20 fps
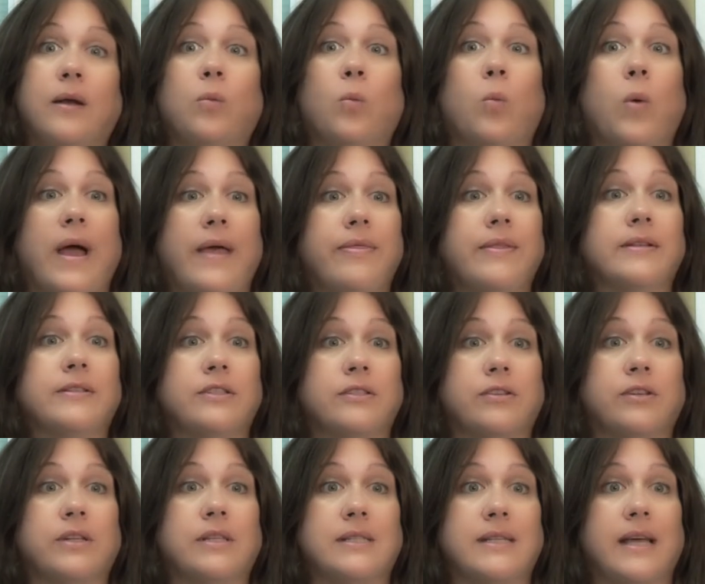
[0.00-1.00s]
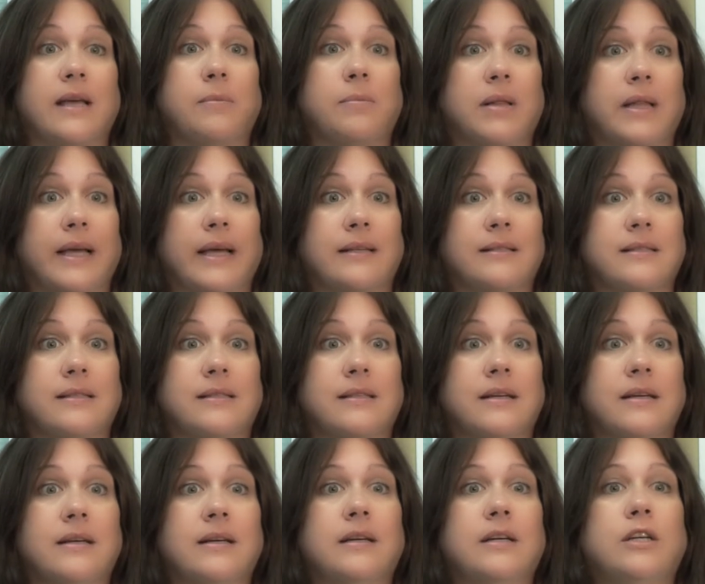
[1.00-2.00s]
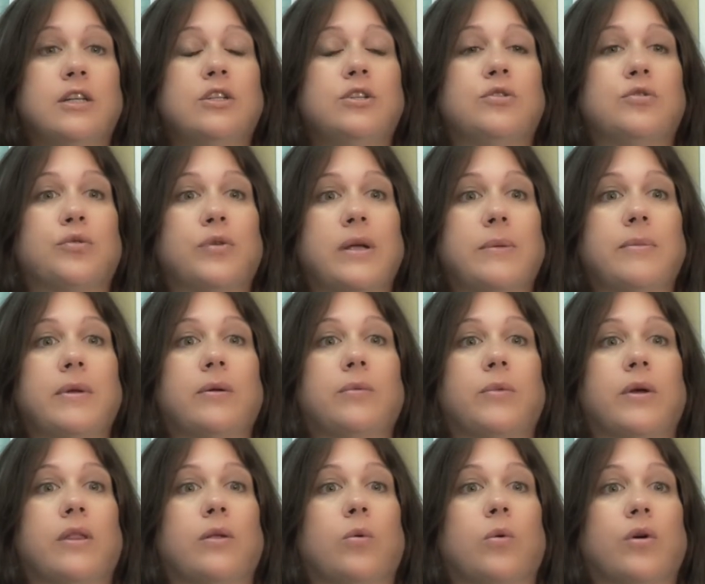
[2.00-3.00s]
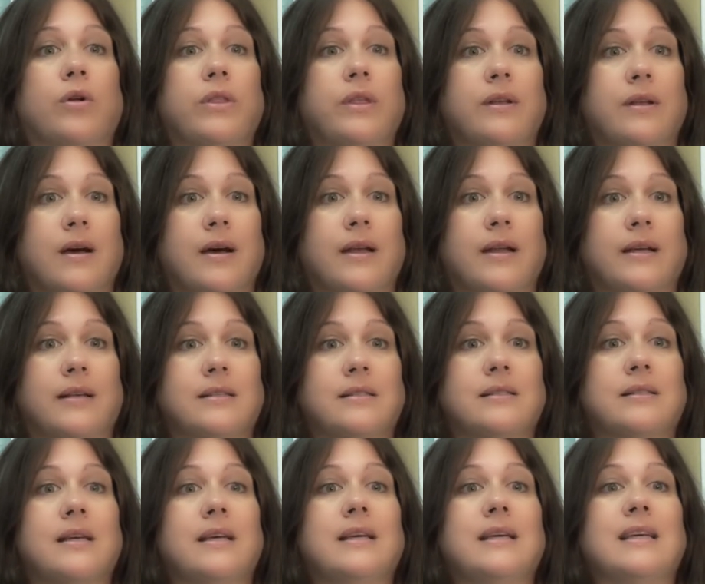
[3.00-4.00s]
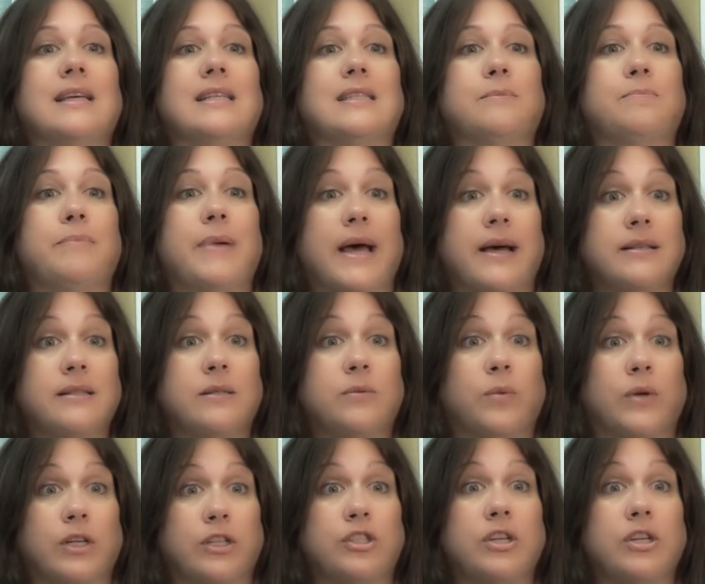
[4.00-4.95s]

and when this is going to take place. Treatment with orthodontics is best when a